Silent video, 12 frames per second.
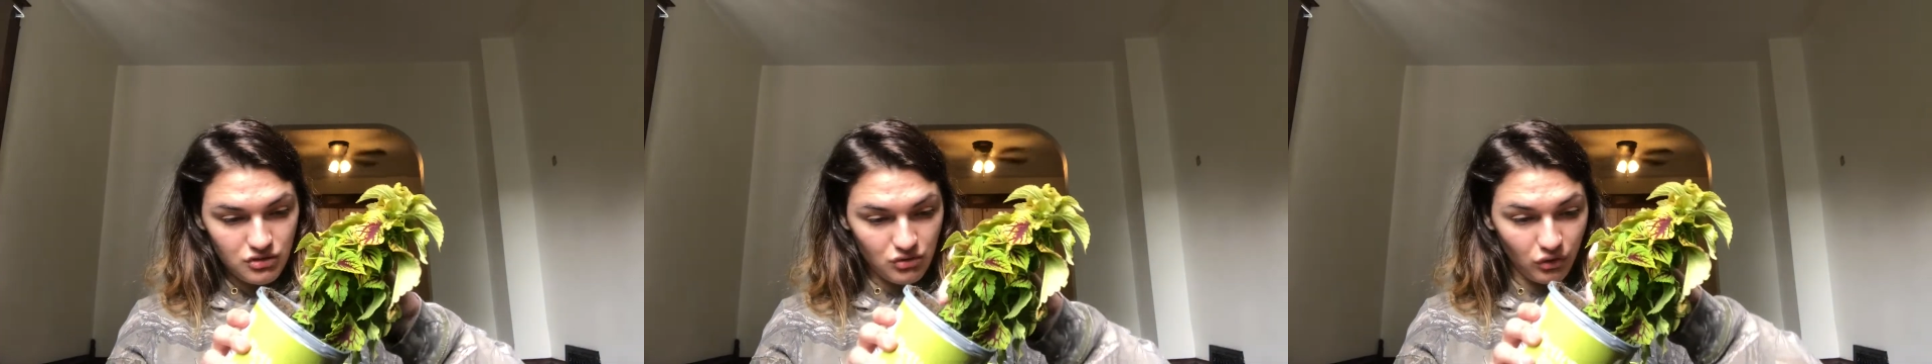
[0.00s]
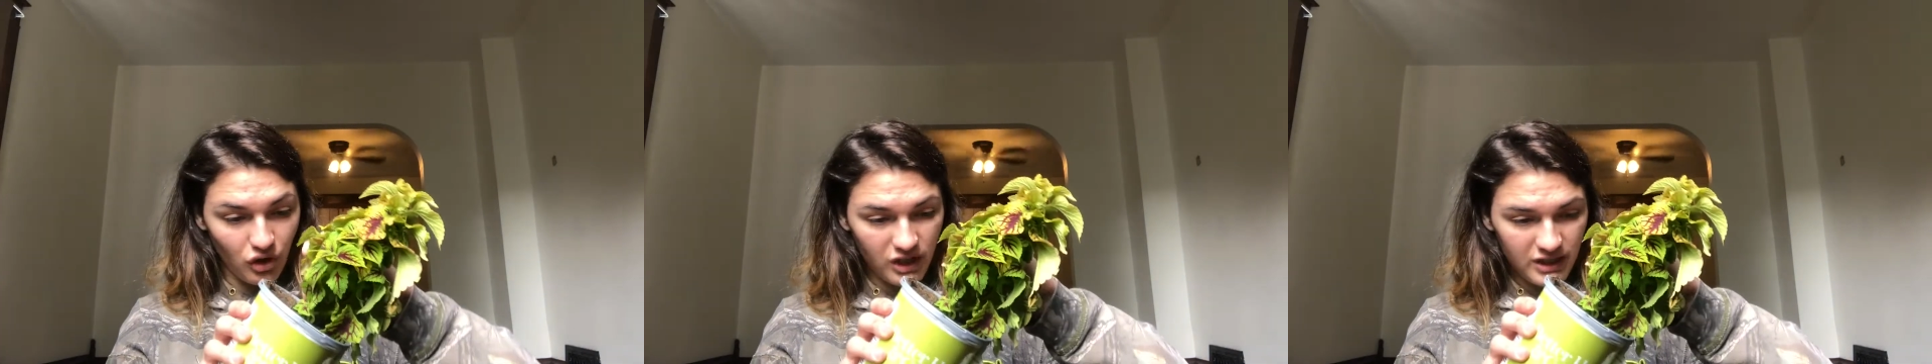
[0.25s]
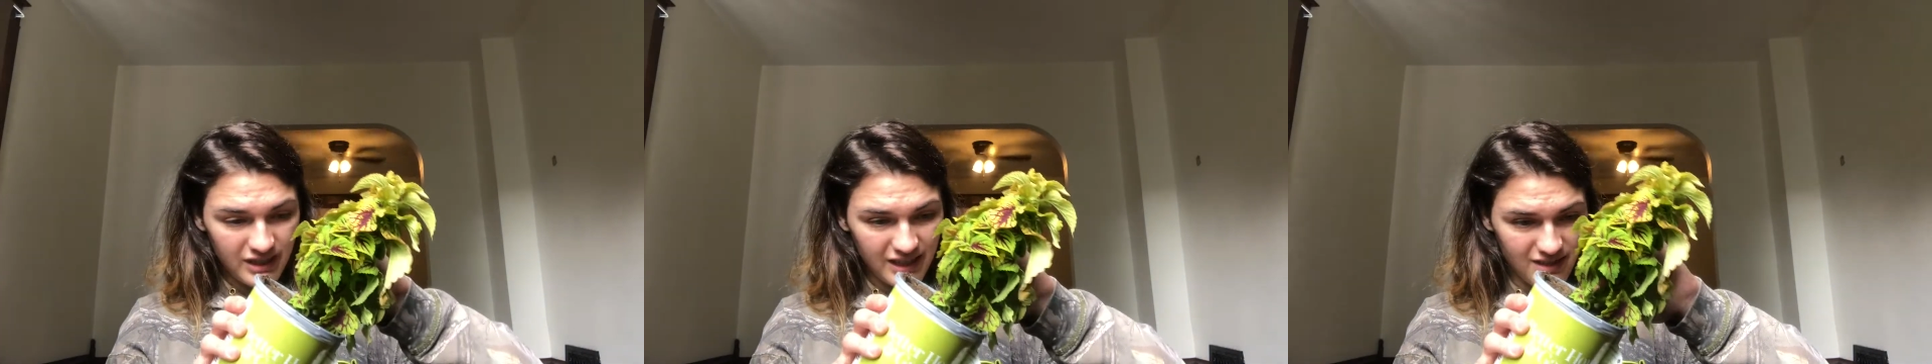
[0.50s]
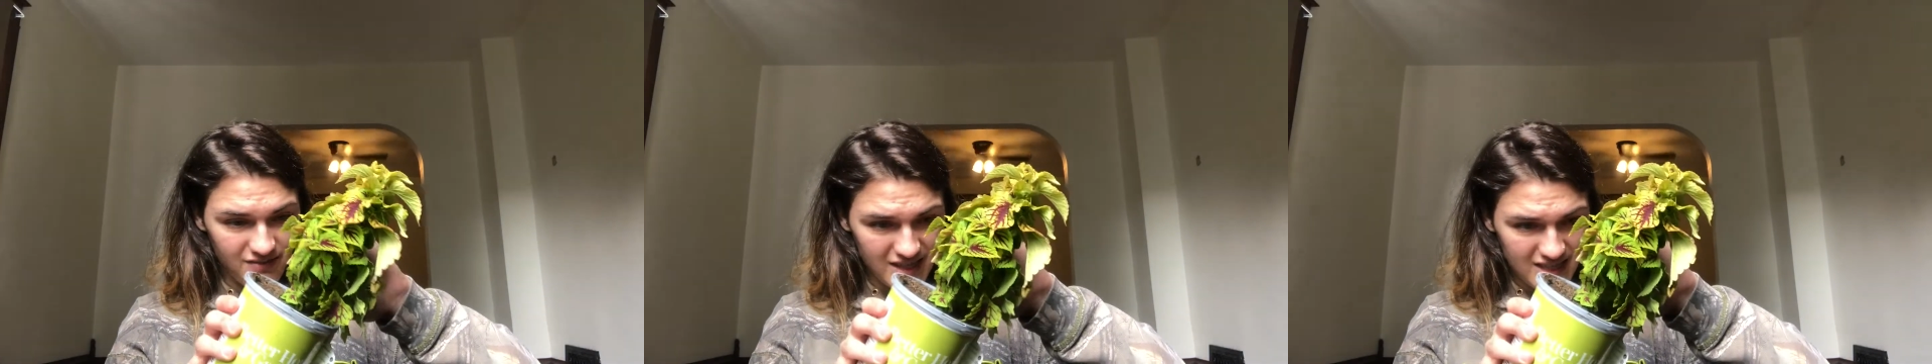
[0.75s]
look and
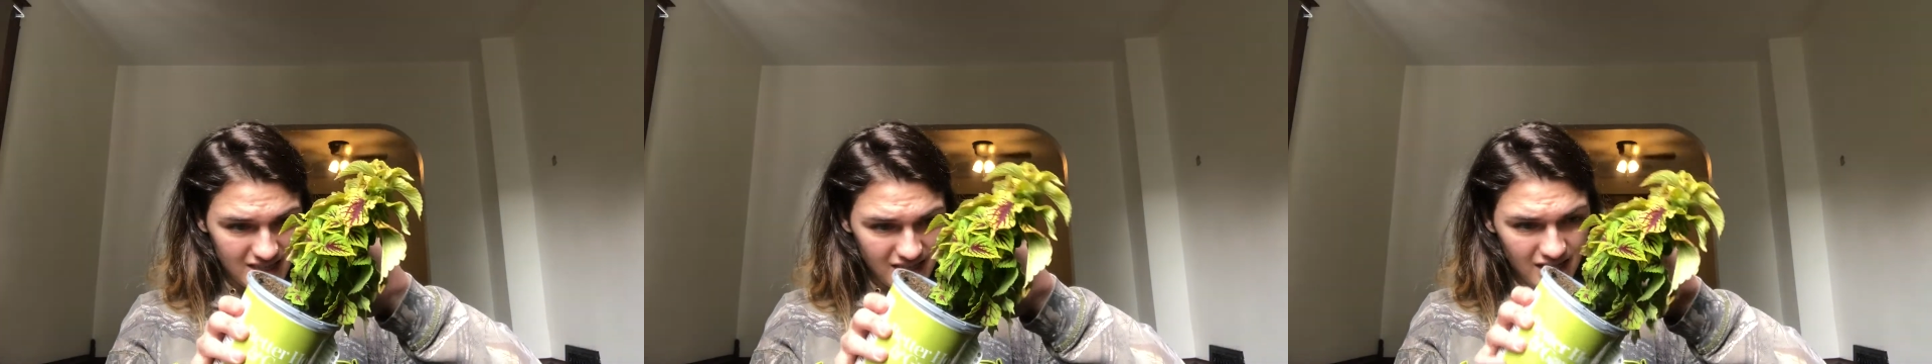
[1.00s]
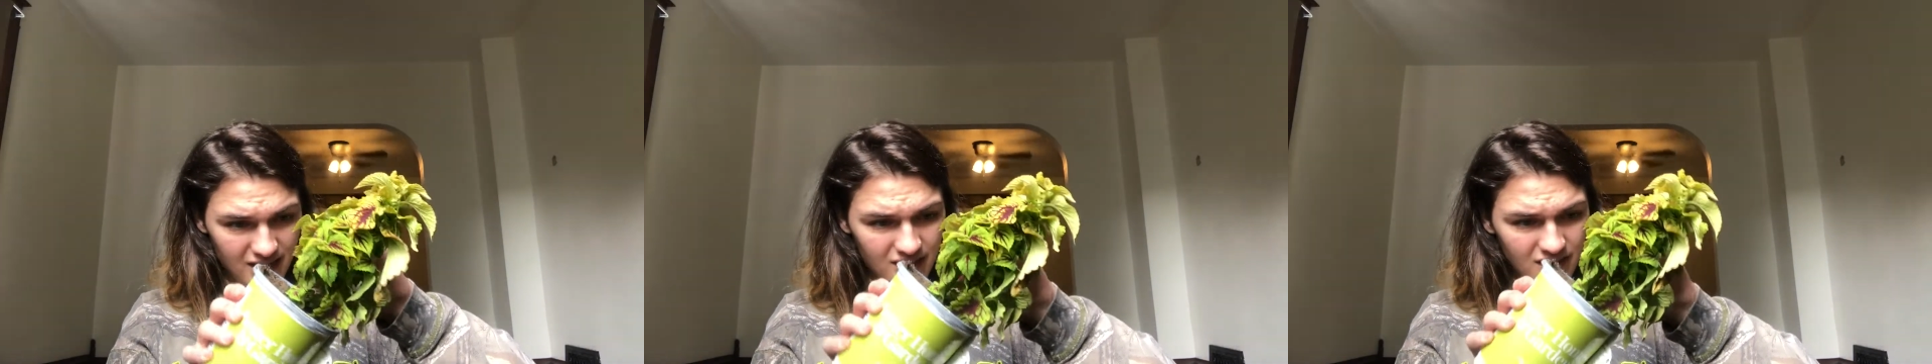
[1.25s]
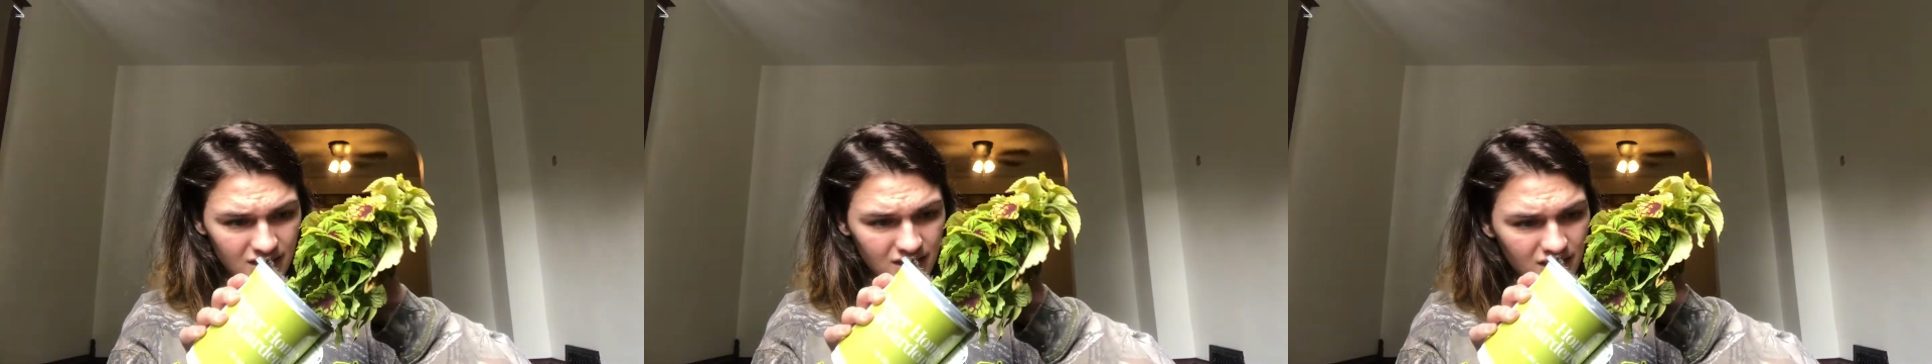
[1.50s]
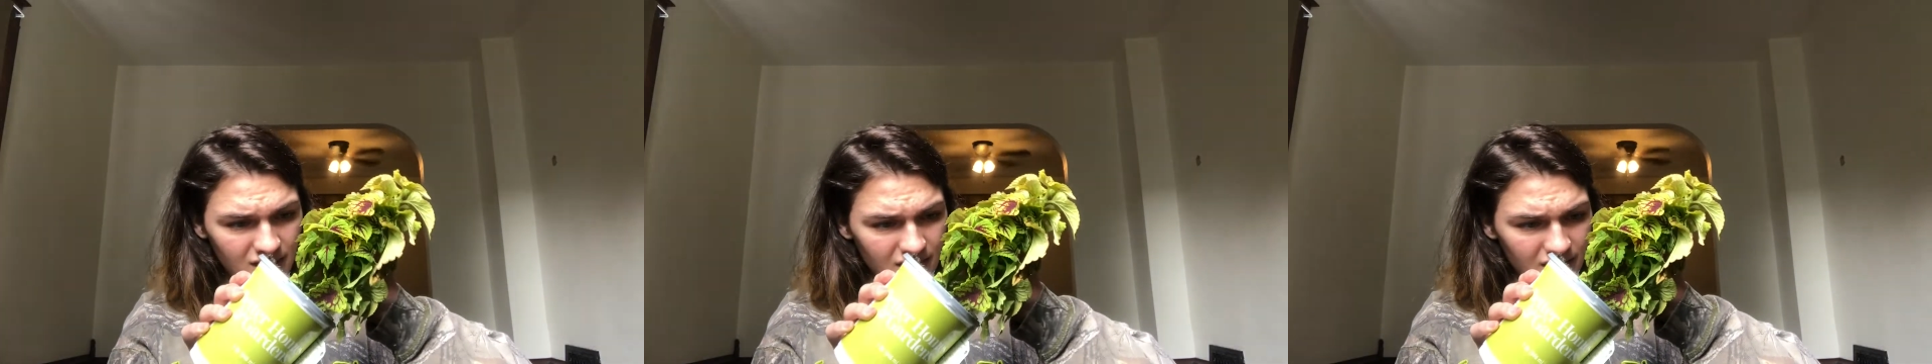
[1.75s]
investigate.
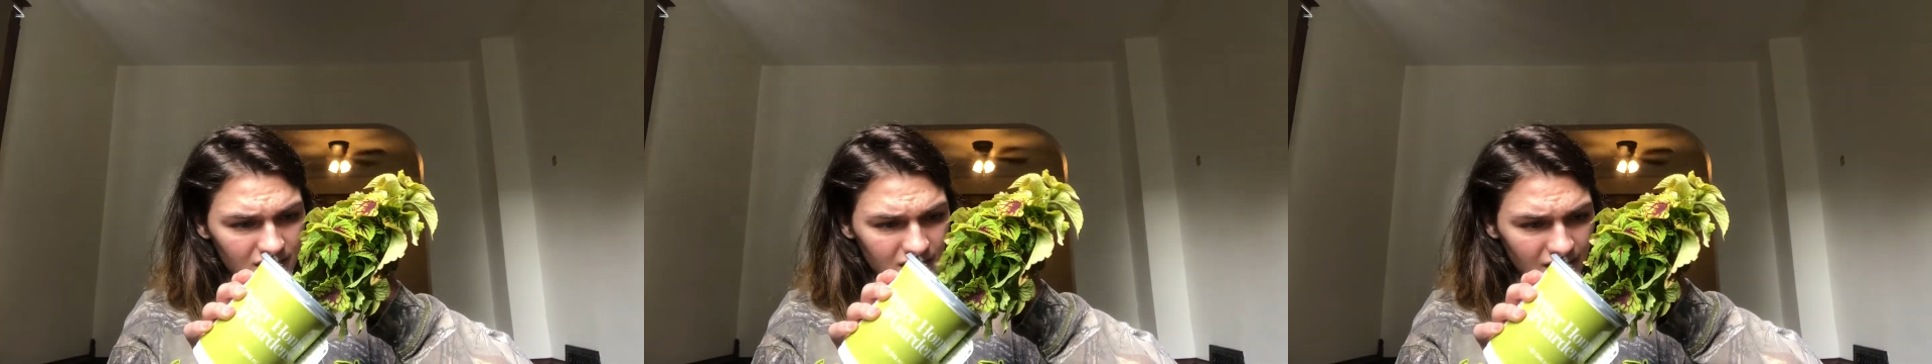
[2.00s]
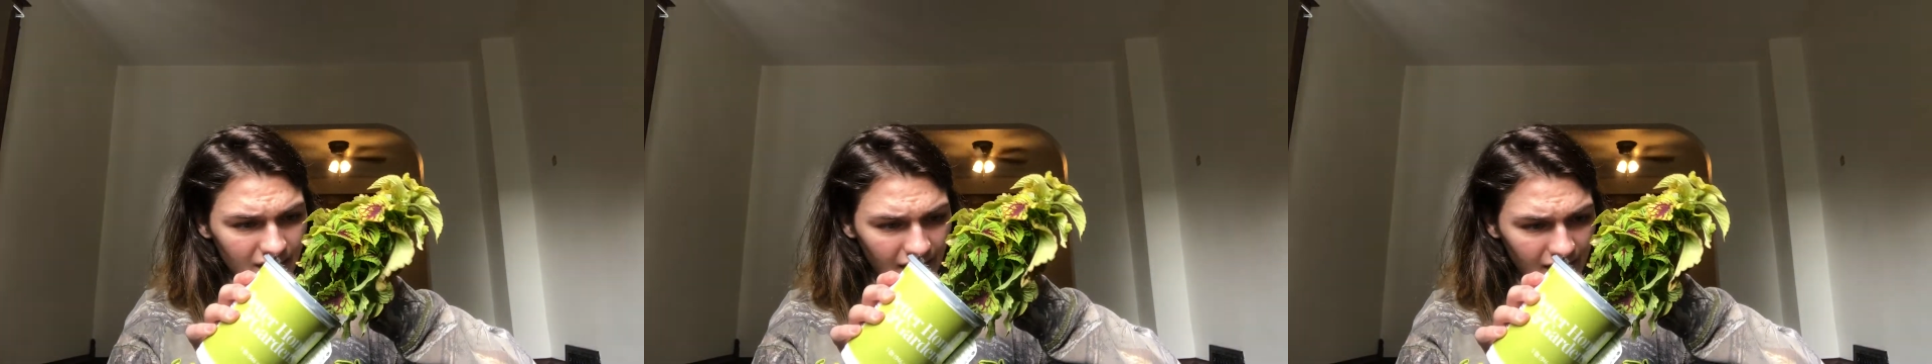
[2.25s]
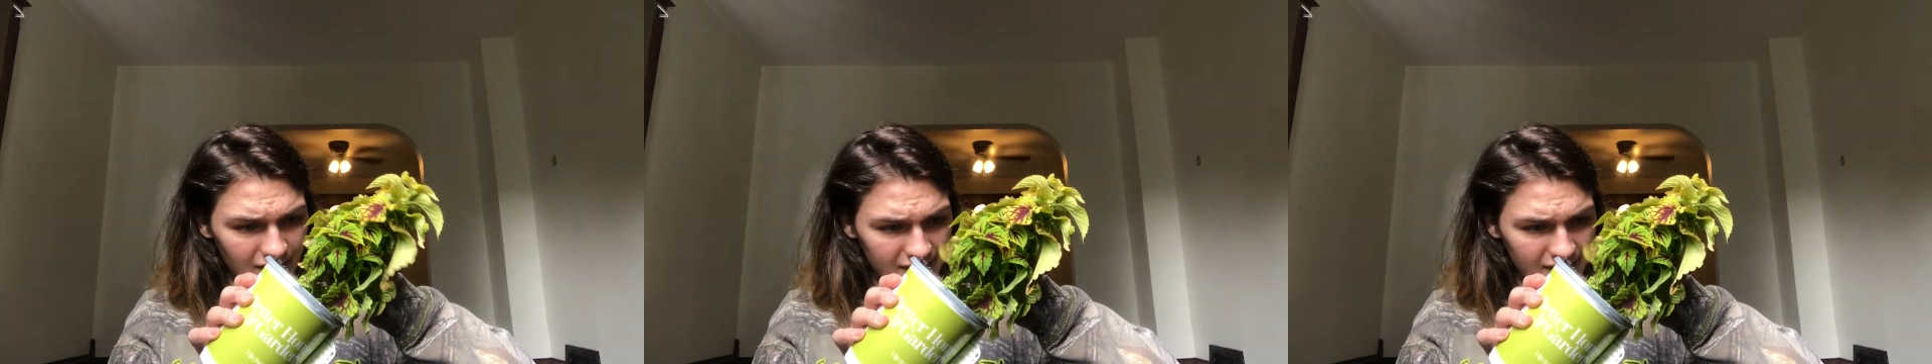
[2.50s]
Again,